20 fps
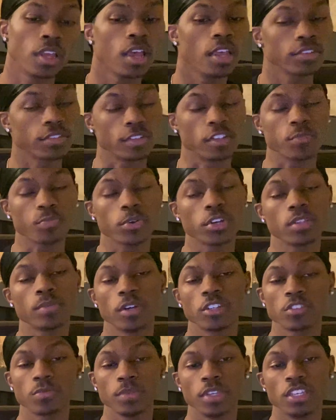So this pretty
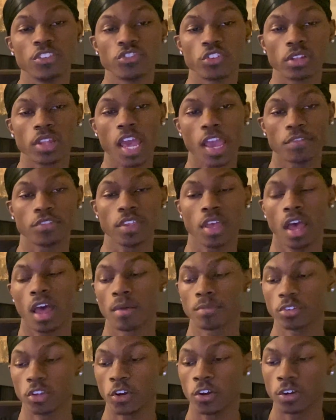much means your
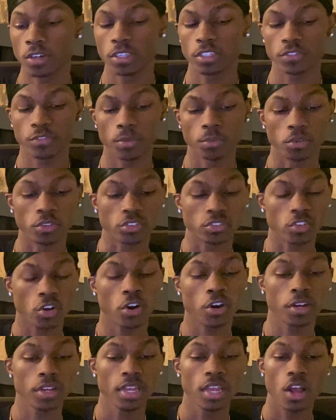lifetime's earnings from the
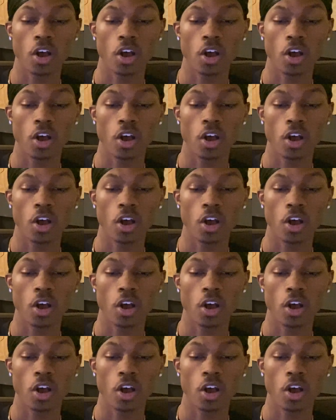start